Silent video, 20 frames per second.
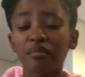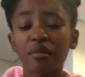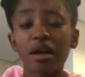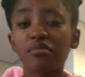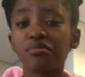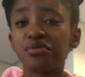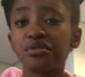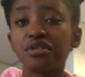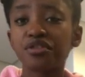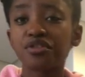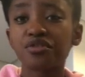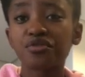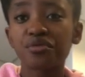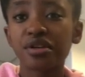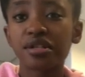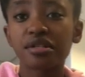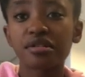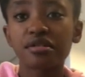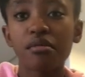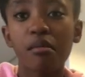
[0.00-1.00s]
I'm really
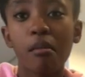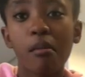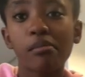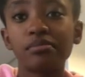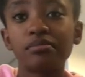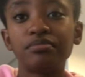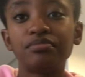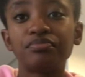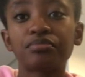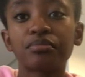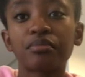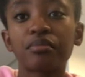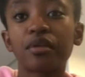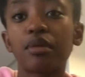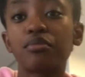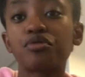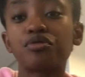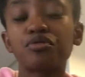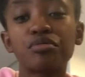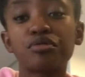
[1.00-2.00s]
stressed.
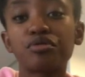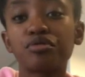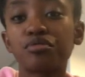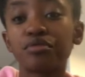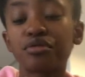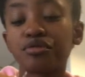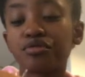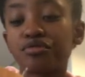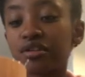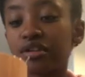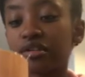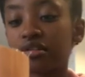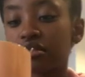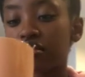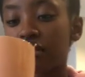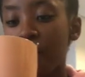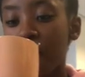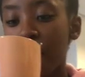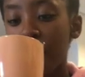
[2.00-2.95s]
I'm super stressed.